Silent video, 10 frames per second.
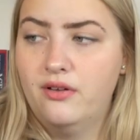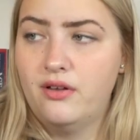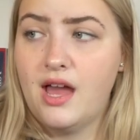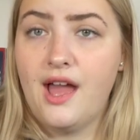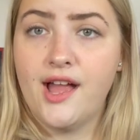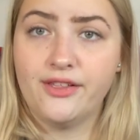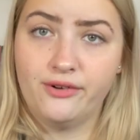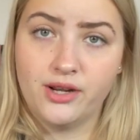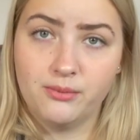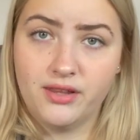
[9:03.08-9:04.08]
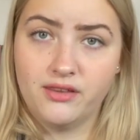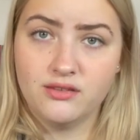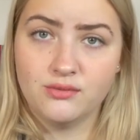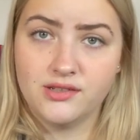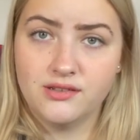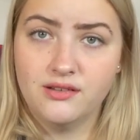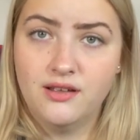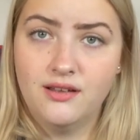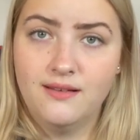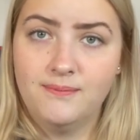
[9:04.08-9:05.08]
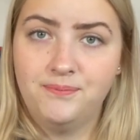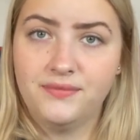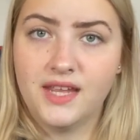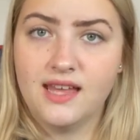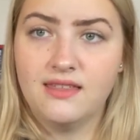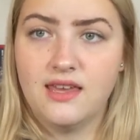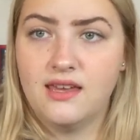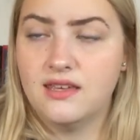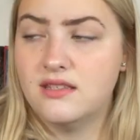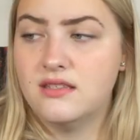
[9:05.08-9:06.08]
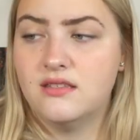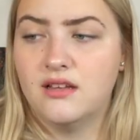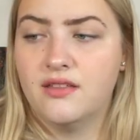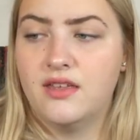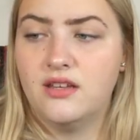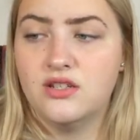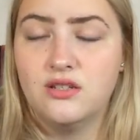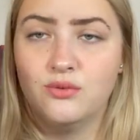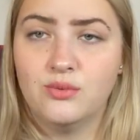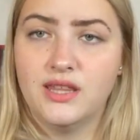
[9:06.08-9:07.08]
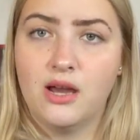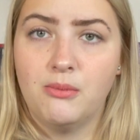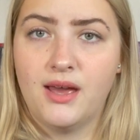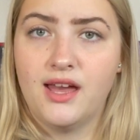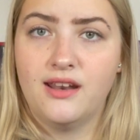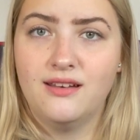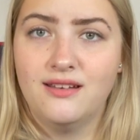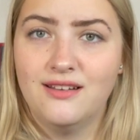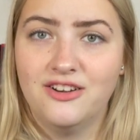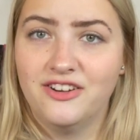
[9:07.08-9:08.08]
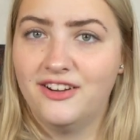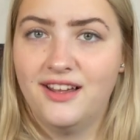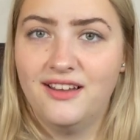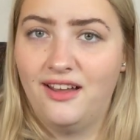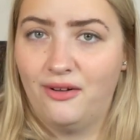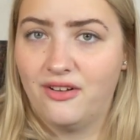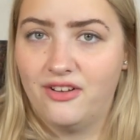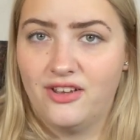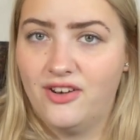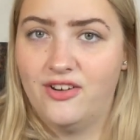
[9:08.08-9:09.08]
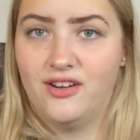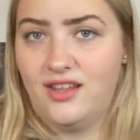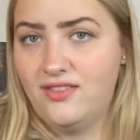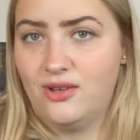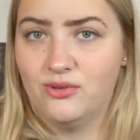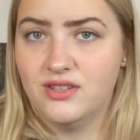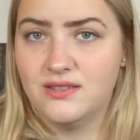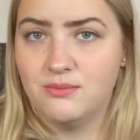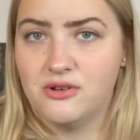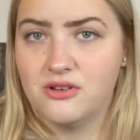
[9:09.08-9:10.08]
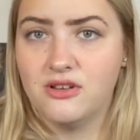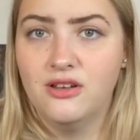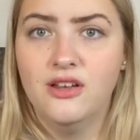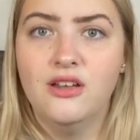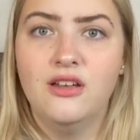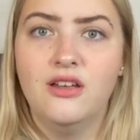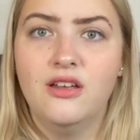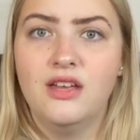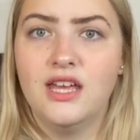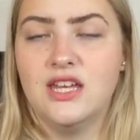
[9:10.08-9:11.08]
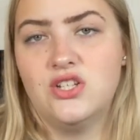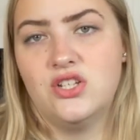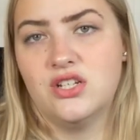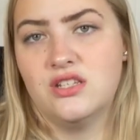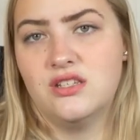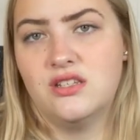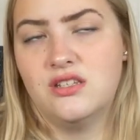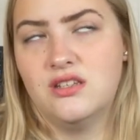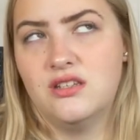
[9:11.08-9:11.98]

I highly recommend this one. I think it's nothing to do with how bad or how good or anything with this book. It's just